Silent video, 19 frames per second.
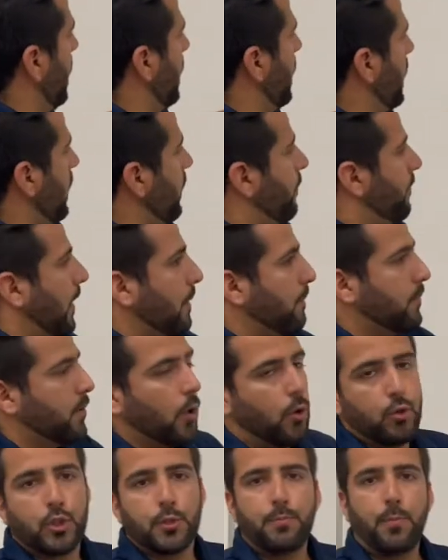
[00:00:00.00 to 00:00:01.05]
if I'm
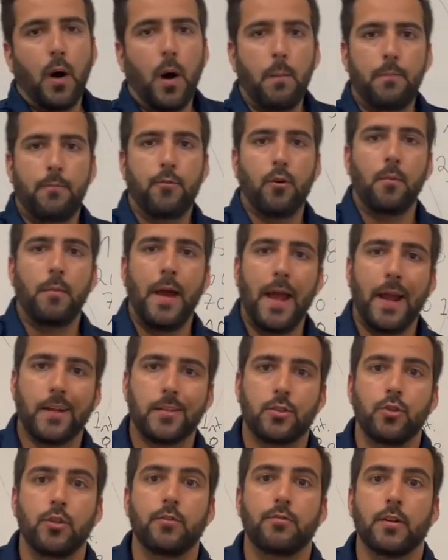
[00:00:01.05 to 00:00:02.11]
Coach Bob from
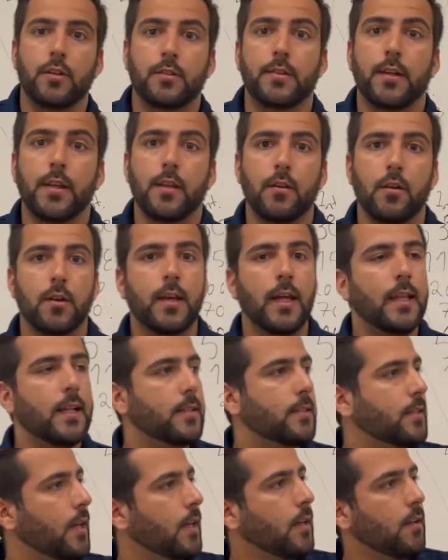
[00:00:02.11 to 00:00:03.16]
X University, okay,
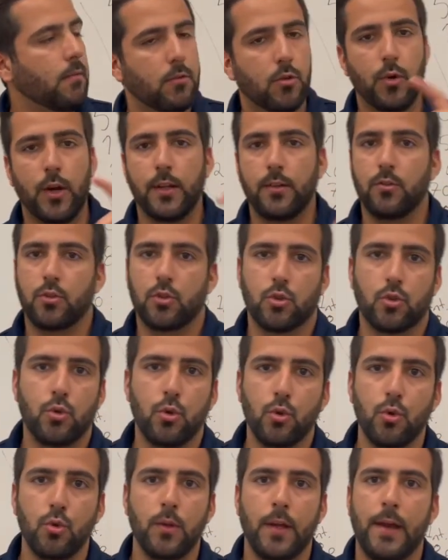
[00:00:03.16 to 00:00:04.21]
let's say great
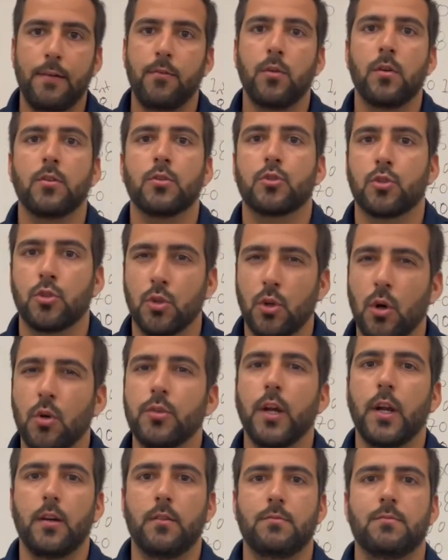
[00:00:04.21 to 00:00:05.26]
school, everyone wants to go
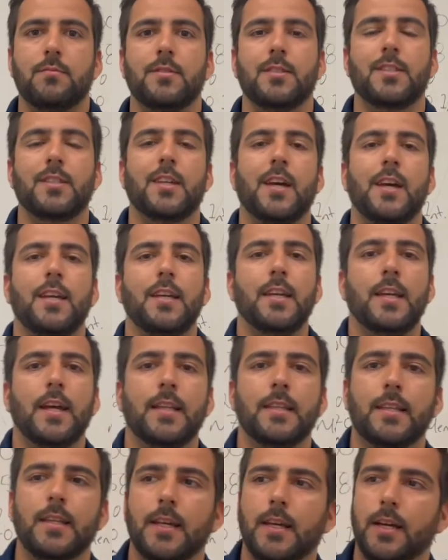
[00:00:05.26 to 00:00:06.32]
there, okay?
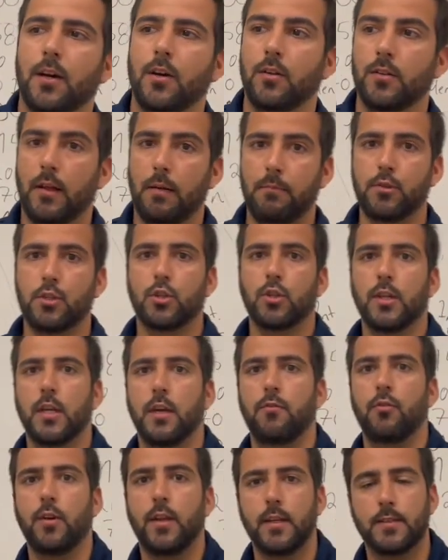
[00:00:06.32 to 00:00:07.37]
And I'm just going to
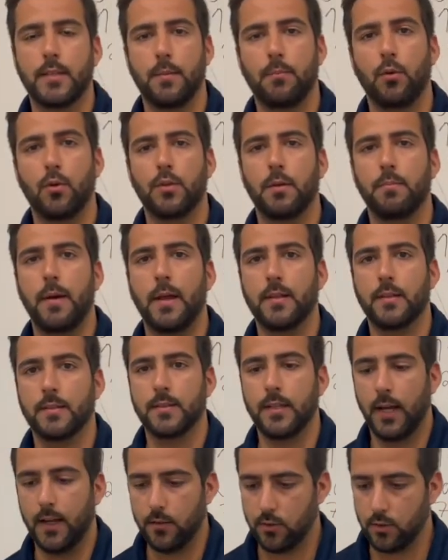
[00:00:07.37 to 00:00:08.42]
give you an example on the men's
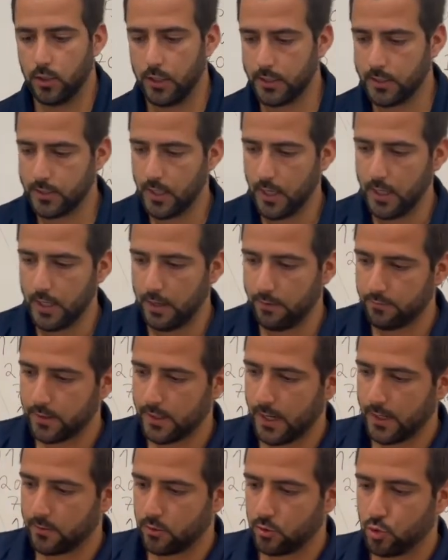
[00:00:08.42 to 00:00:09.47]
side. So let's say I've
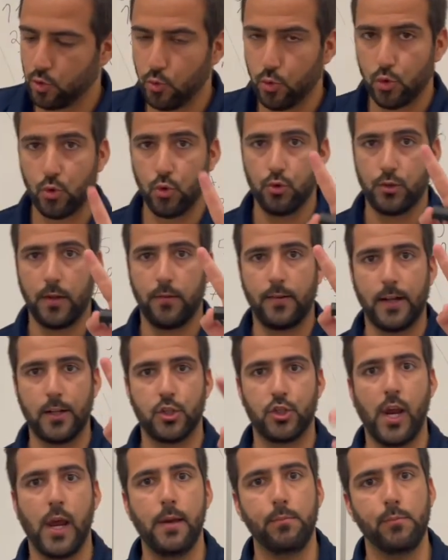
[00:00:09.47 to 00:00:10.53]
got 2 recruits. I've got
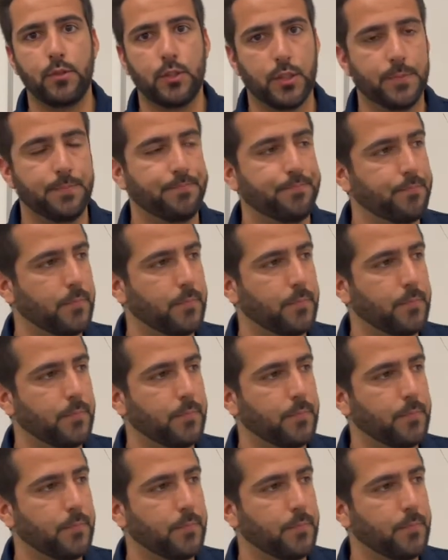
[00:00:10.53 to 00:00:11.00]
James,